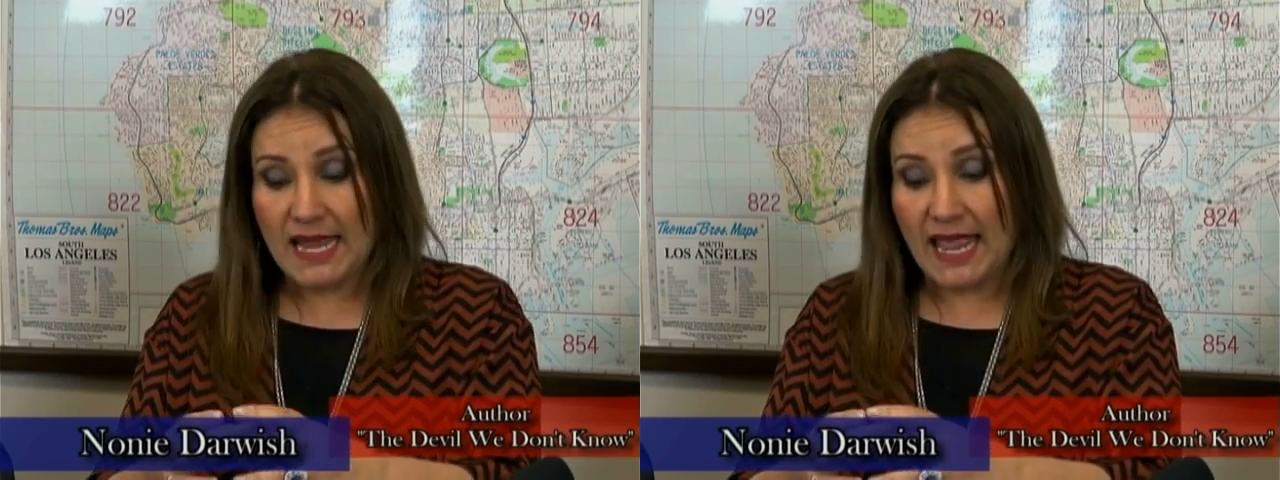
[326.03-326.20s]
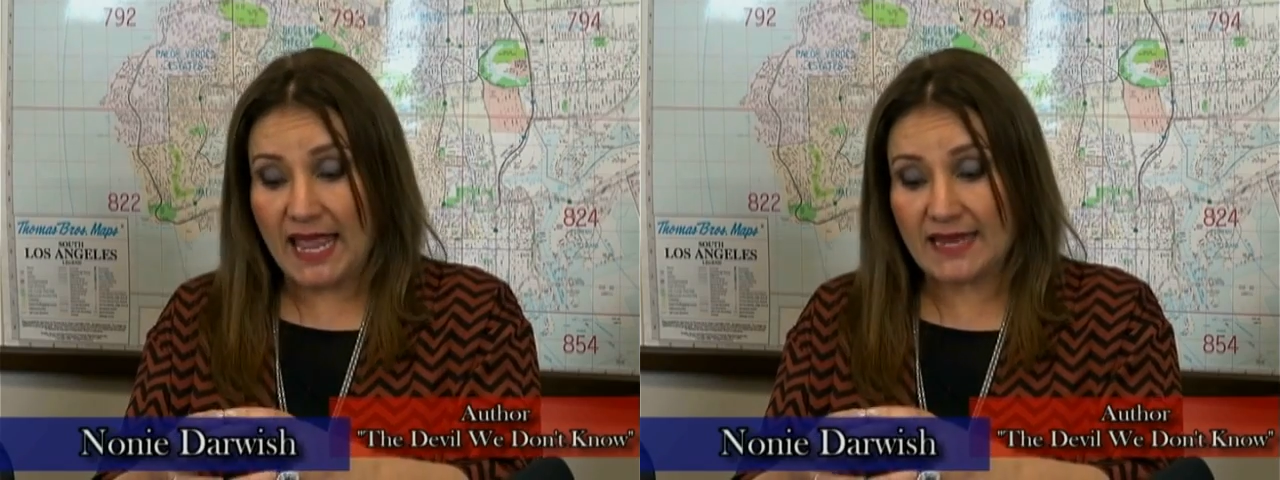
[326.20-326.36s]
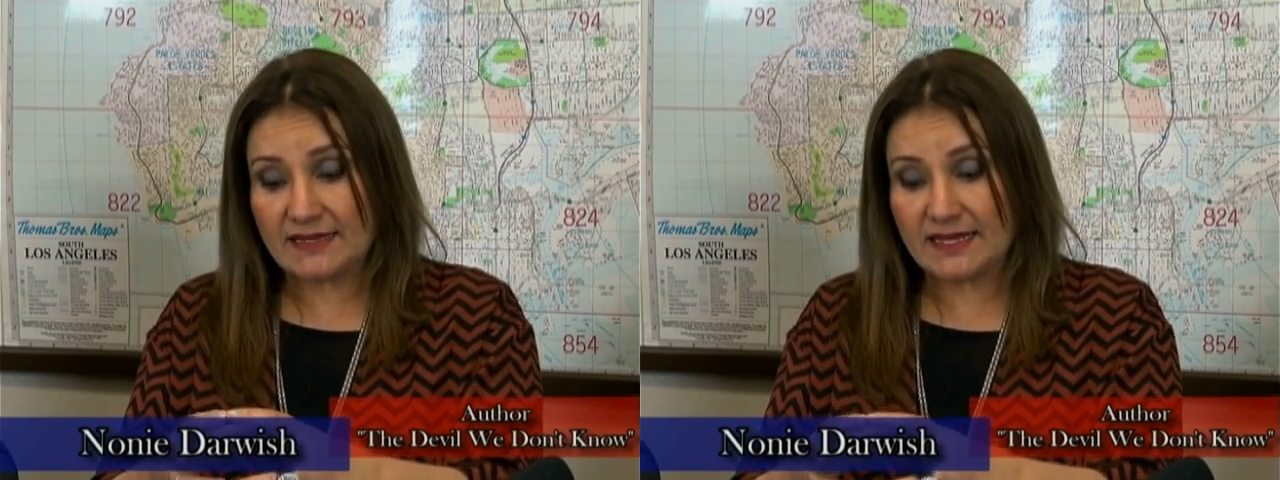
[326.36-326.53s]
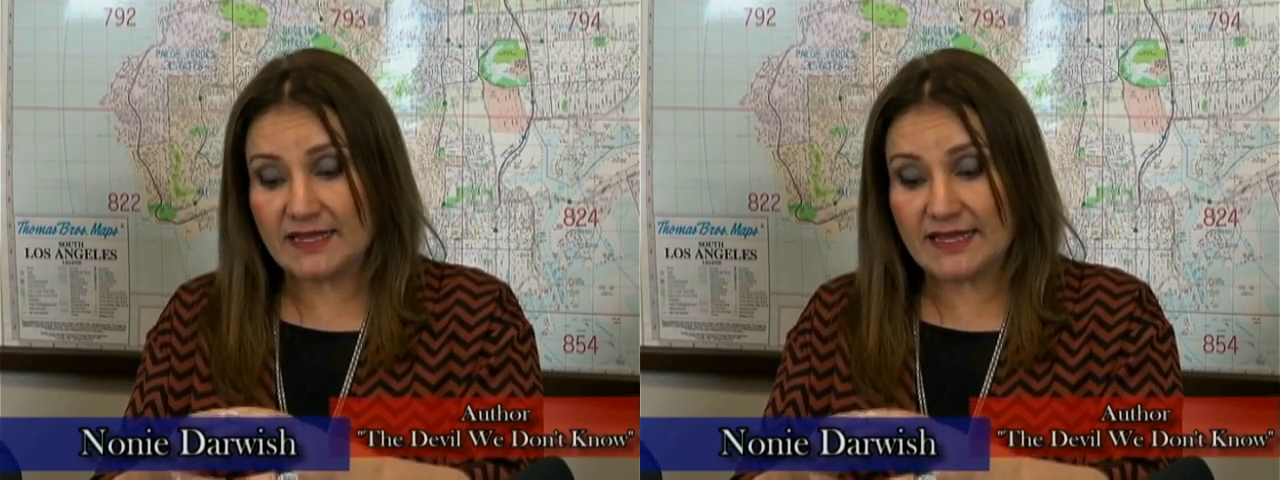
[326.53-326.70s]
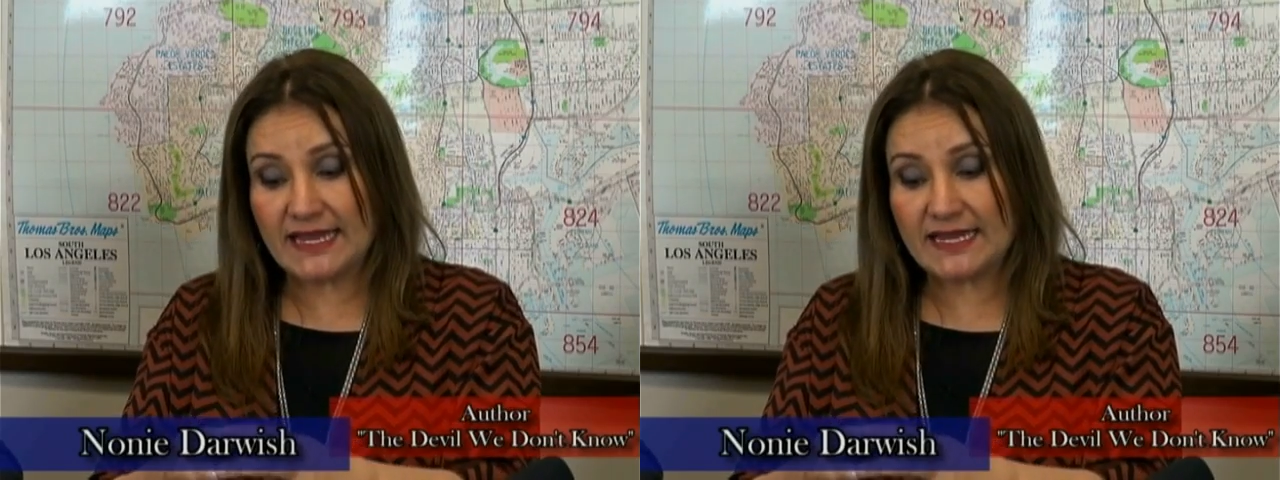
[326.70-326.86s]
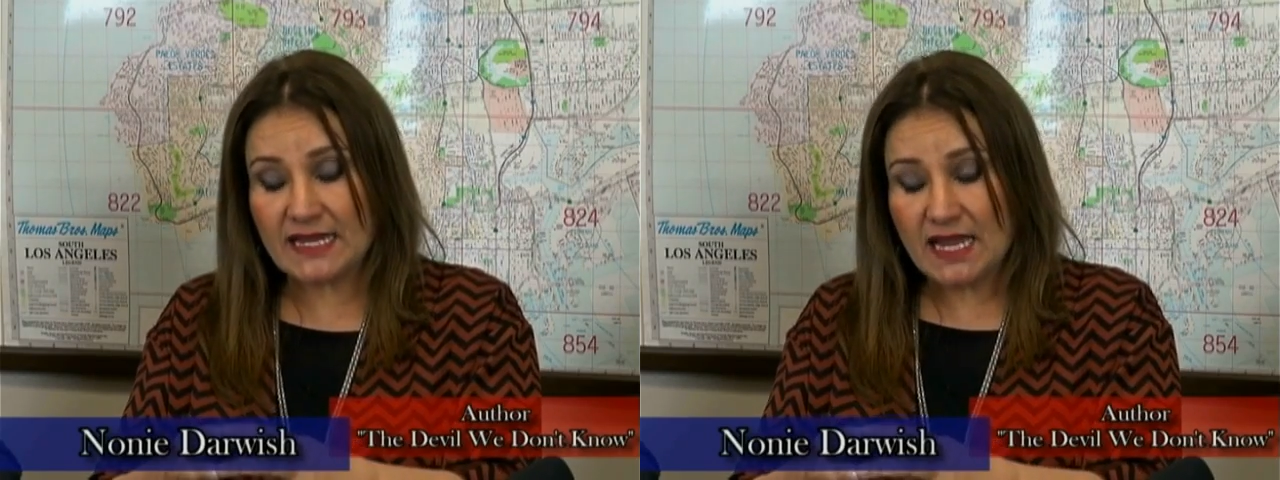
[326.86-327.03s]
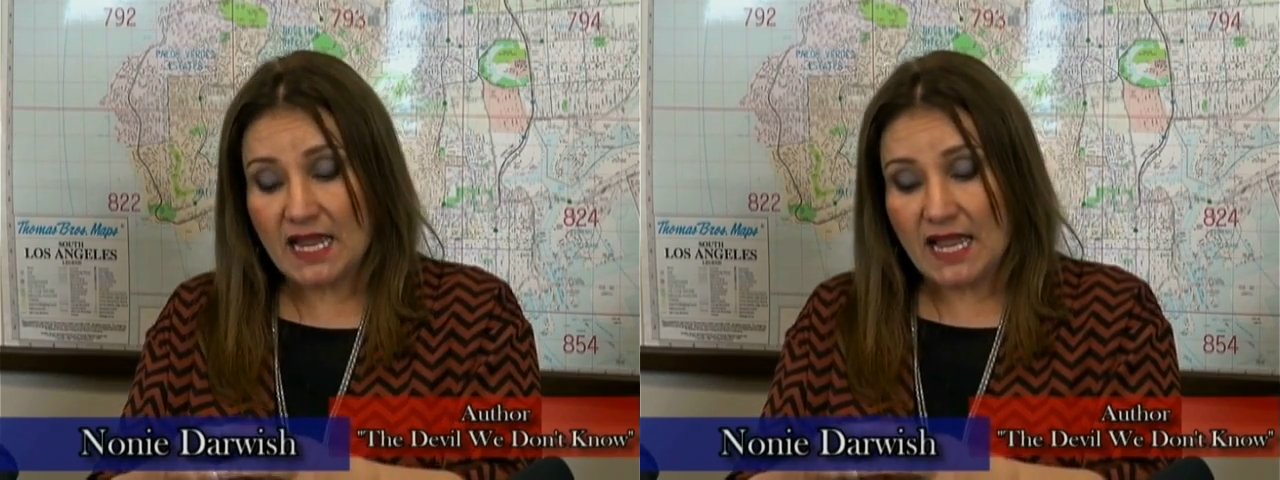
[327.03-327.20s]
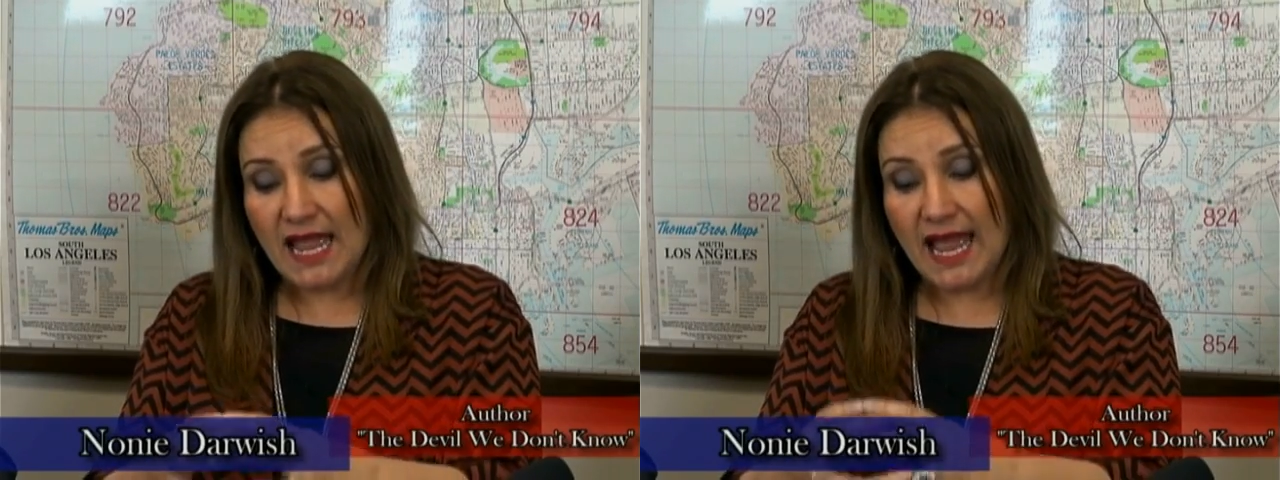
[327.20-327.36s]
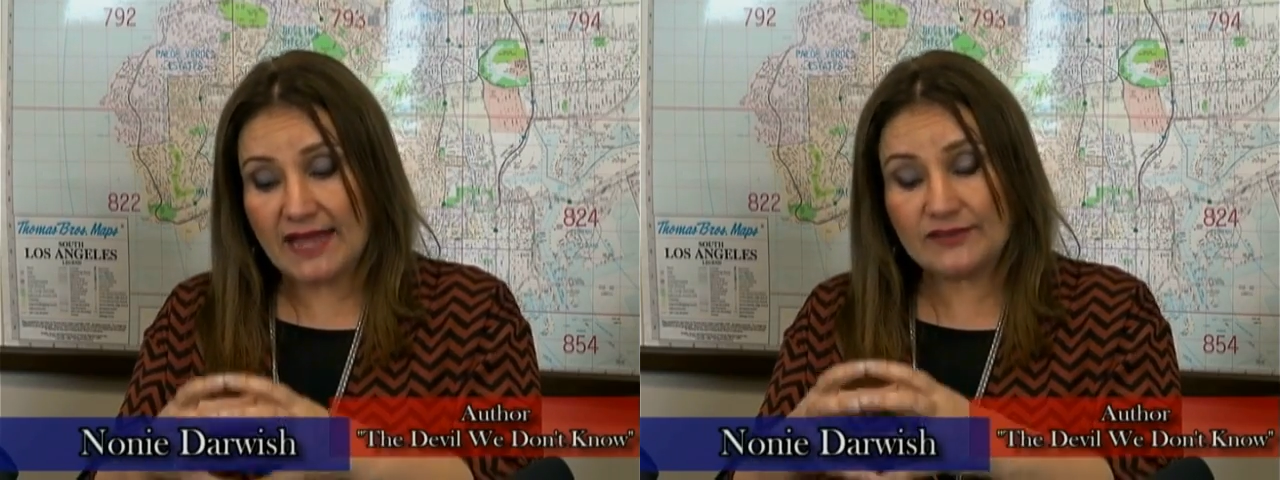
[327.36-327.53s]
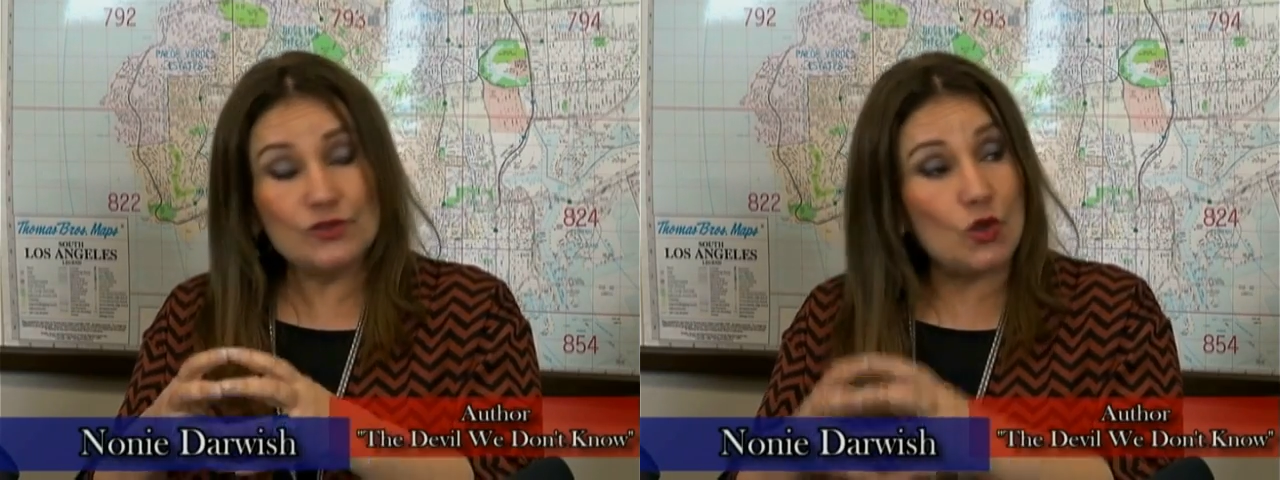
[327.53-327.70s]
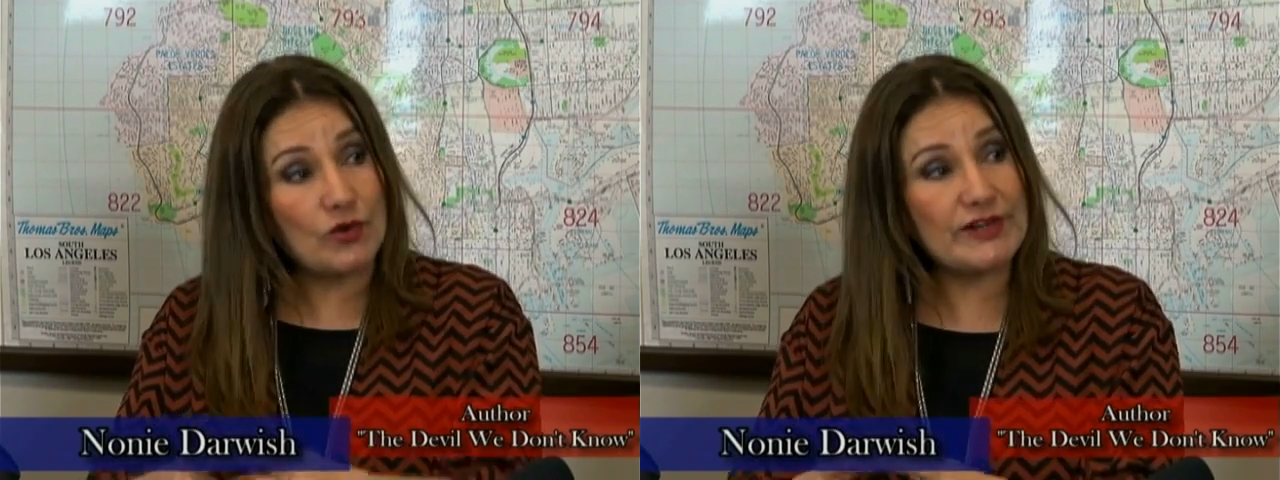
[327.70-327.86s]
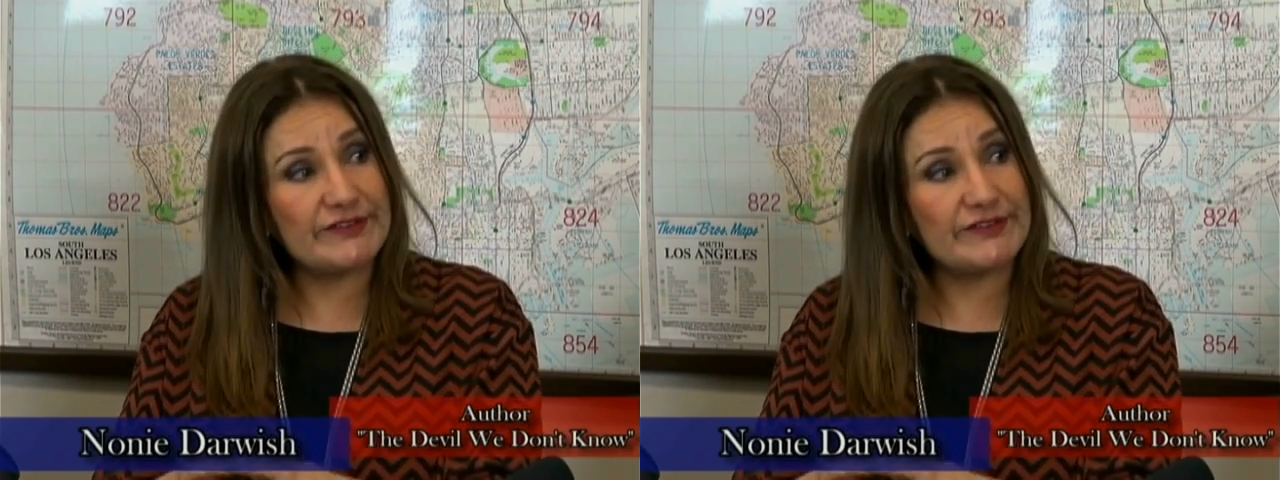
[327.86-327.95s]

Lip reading: and they had no